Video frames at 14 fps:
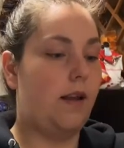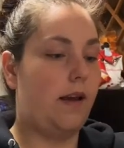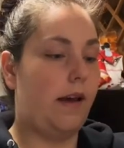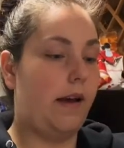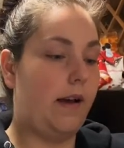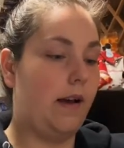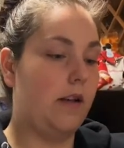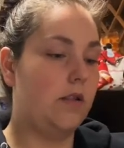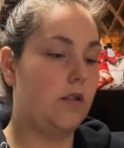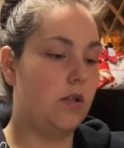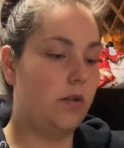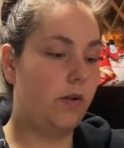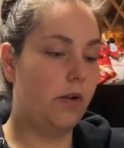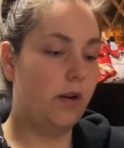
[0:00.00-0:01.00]
has
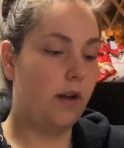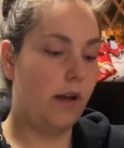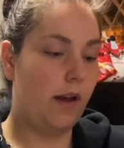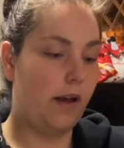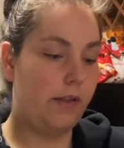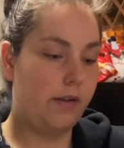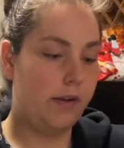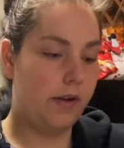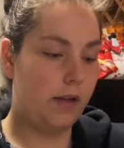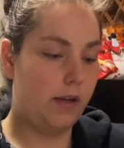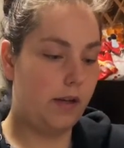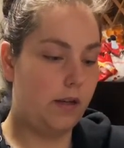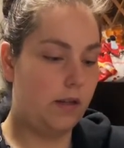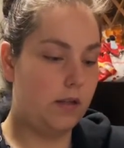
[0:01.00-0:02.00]
200
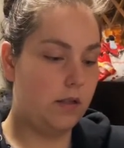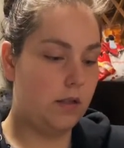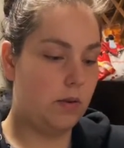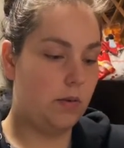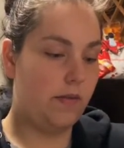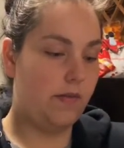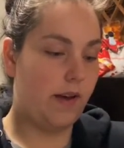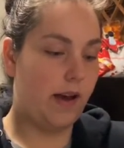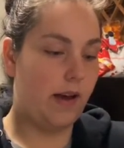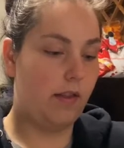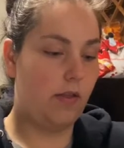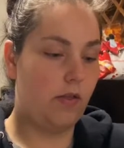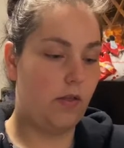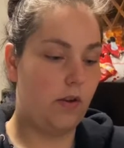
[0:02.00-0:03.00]
calories, 3
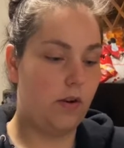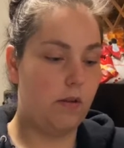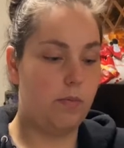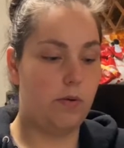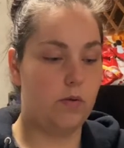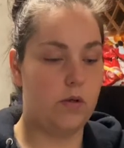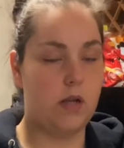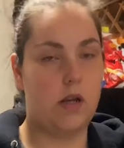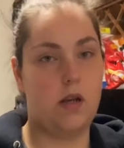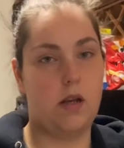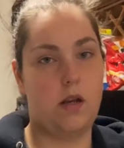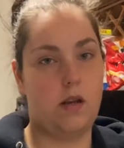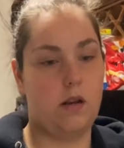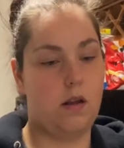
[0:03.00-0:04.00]
fat, 30
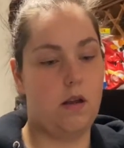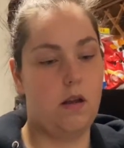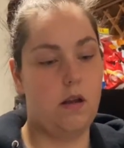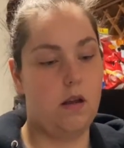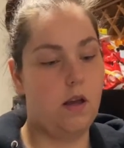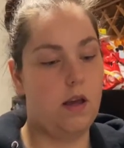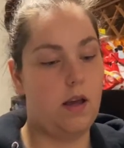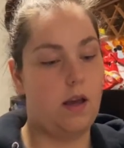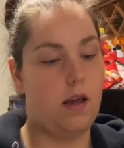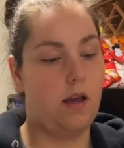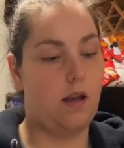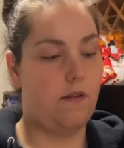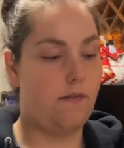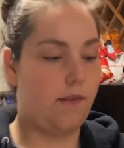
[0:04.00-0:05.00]
protein,
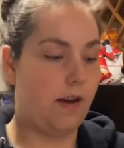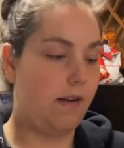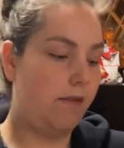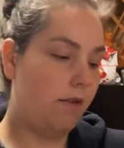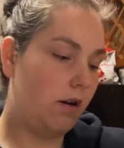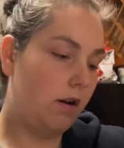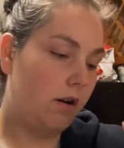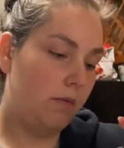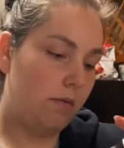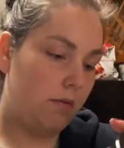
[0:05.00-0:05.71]
and 5 carb.